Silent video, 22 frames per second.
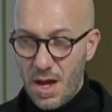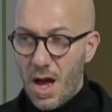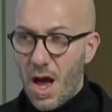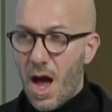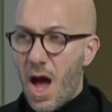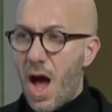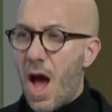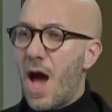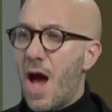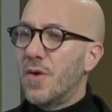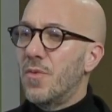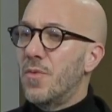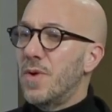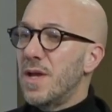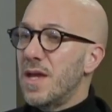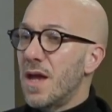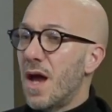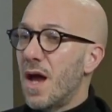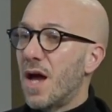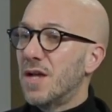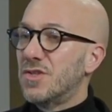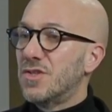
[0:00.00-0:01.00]
Are we
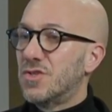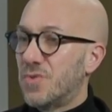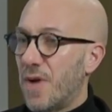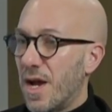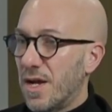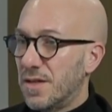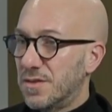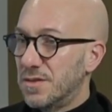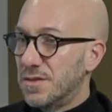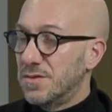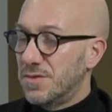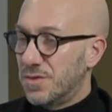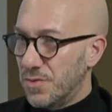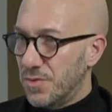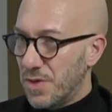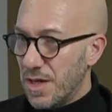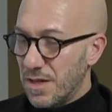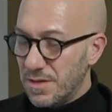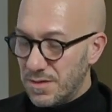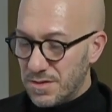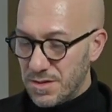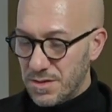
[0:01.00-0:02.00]
attracted to
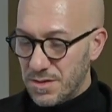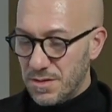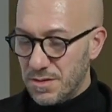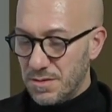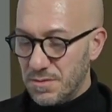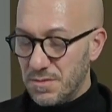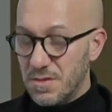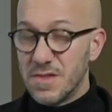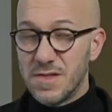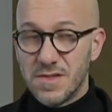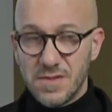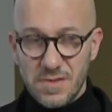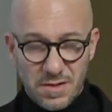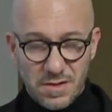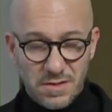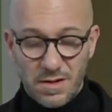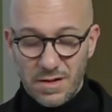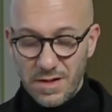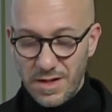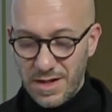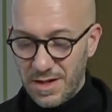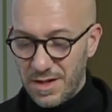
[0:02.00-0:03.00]
it?
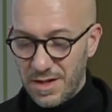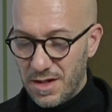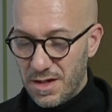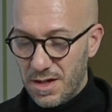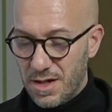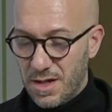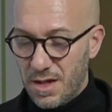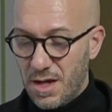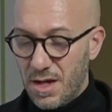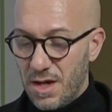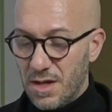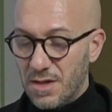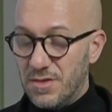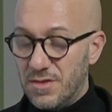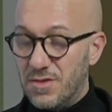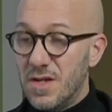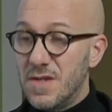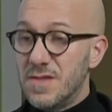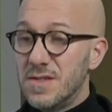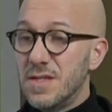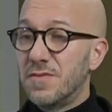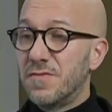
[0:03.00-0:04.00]
Certainly.
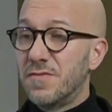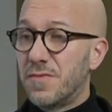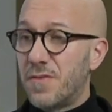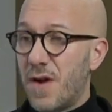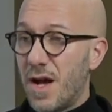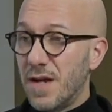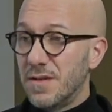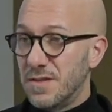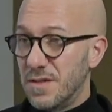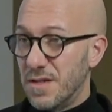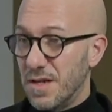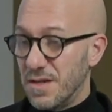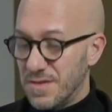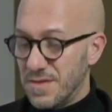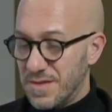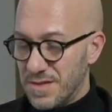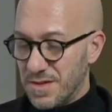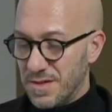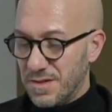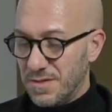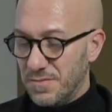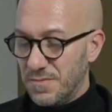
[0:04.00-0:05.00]
Does it frighten us?
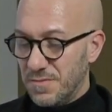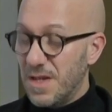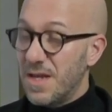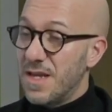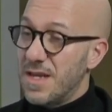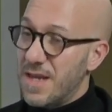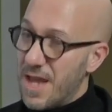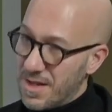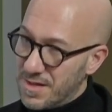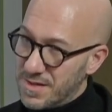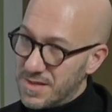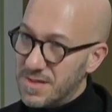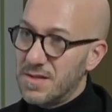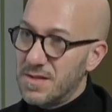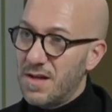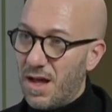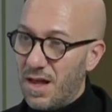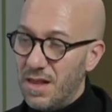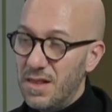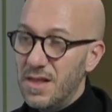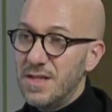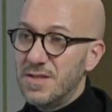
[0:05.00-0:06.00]
Yes, a
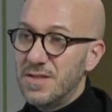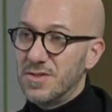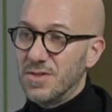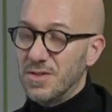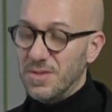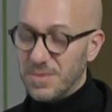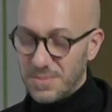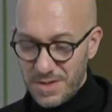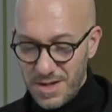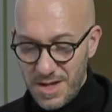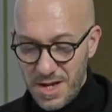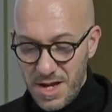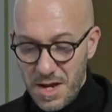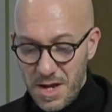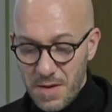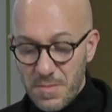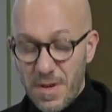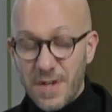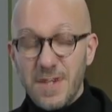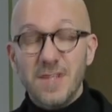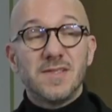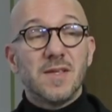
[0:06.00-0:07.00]
little,
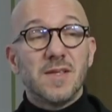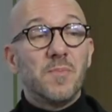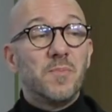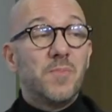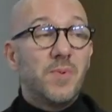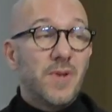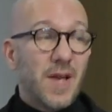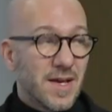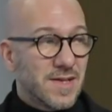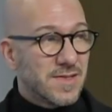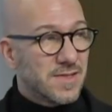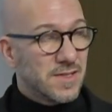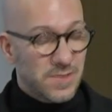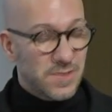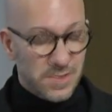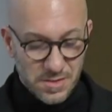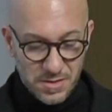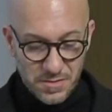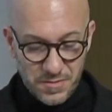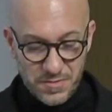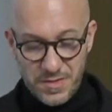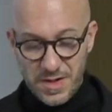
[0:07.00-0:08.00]
but it's a pleasant
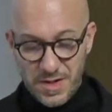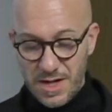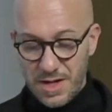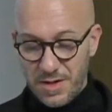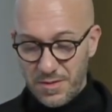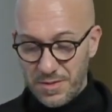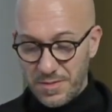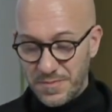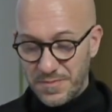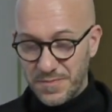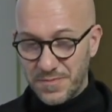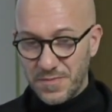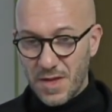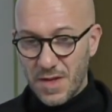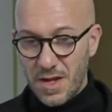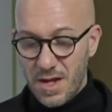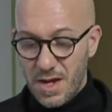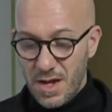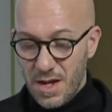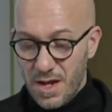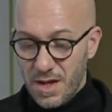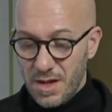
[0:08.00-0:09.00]
fear.
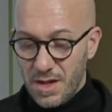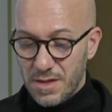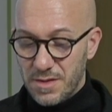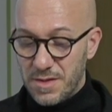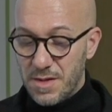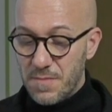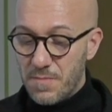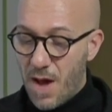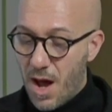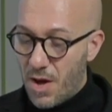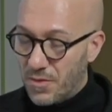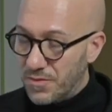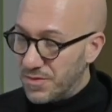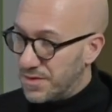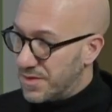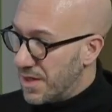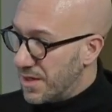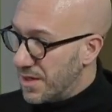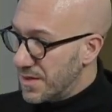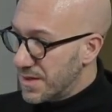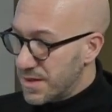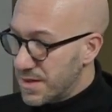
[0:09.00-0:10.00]
The
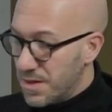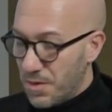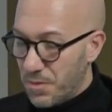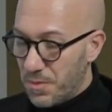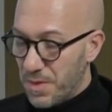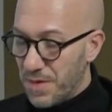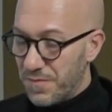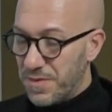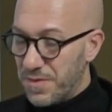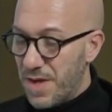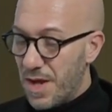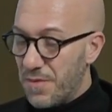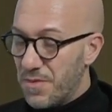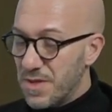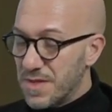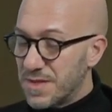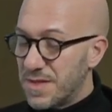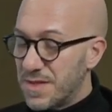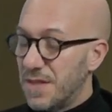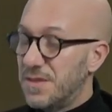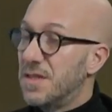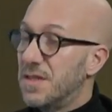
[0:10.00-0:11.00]
mountains, with their
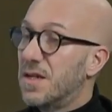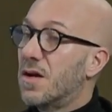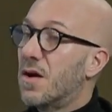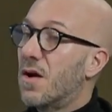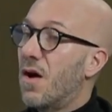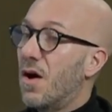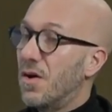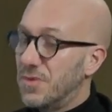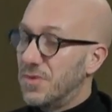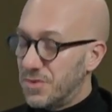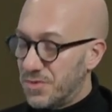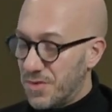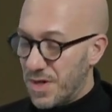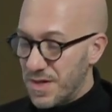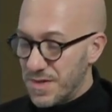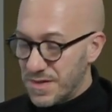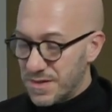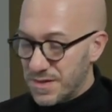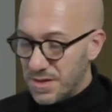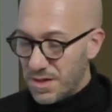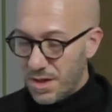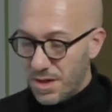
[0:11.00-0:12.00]
aesthetic
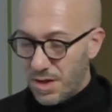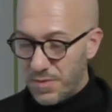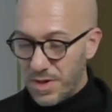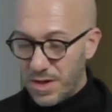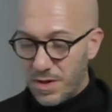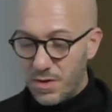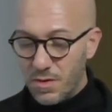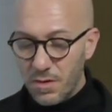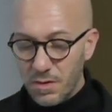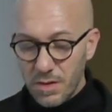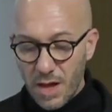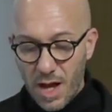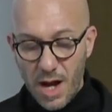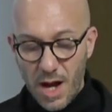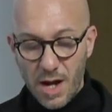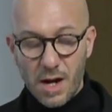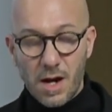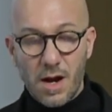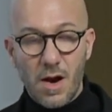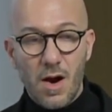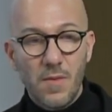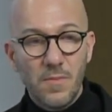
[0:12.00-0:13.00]
contrast, recall a
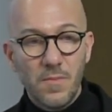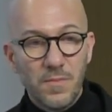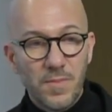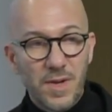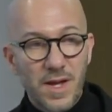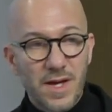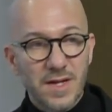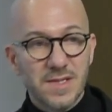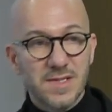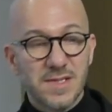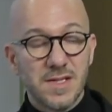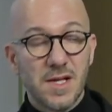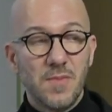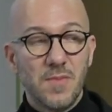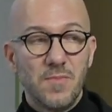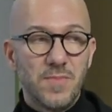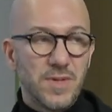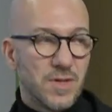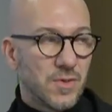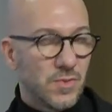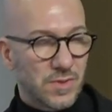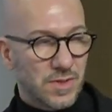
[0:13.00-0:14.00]
complex
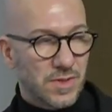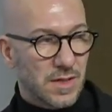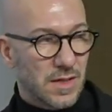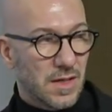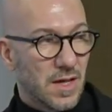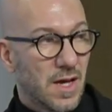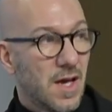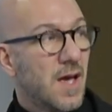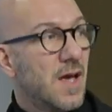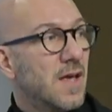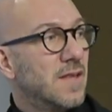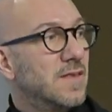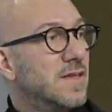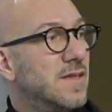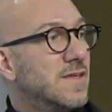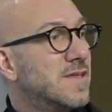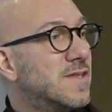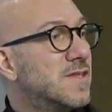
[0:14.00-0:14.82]
beauty. This is